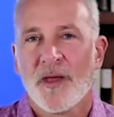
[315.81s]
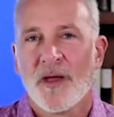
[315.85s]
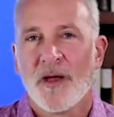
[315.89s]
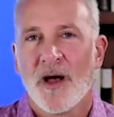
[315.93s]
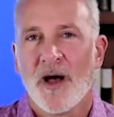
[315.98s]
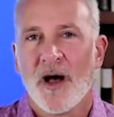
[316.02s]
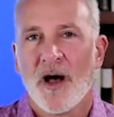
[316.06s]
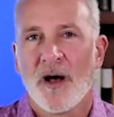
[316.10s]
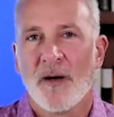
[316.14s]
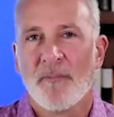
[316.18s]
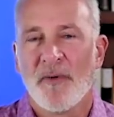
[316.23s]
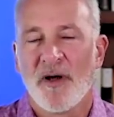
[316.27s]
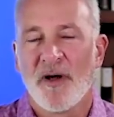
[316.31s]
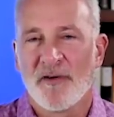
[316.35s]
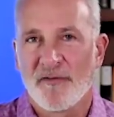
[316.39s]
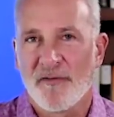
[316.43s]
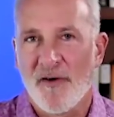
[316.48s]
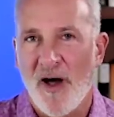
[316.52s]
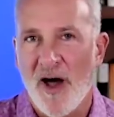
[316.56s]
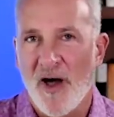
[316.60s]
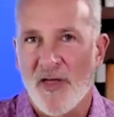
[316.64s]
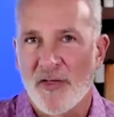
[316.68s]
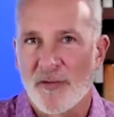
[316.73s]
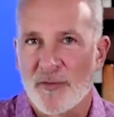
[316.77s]
My
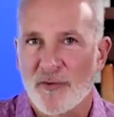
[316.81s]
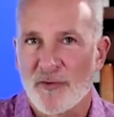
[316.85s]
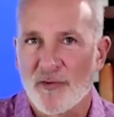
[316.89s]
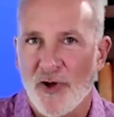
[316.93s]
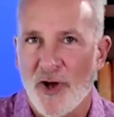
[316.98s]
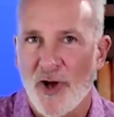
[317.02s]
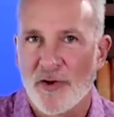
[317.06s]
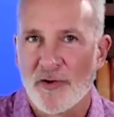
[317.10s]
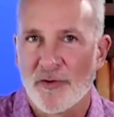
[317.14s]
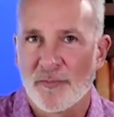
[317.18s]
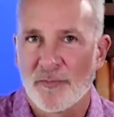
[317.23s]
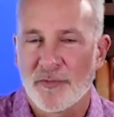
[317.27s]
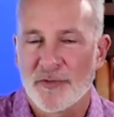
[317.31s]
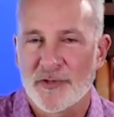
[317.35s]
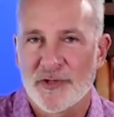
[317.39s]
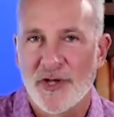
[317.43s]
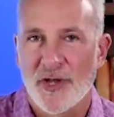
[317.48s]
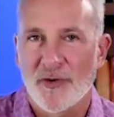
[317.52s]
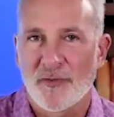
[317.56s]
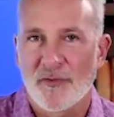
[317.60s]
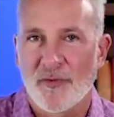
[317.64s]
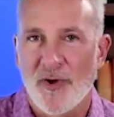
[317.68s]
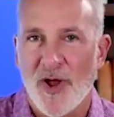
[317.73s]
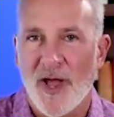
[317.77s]
father was
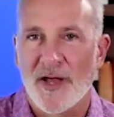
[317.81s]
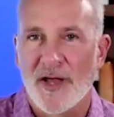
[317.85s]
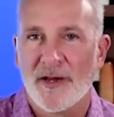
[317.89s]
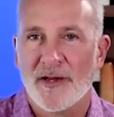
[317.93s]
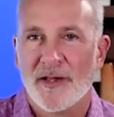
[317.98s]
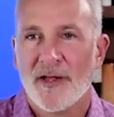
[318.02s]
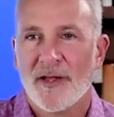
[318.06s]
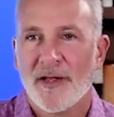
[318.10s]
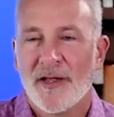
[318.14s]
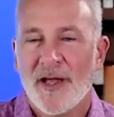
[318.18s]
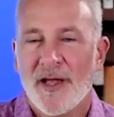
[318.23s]
100% right.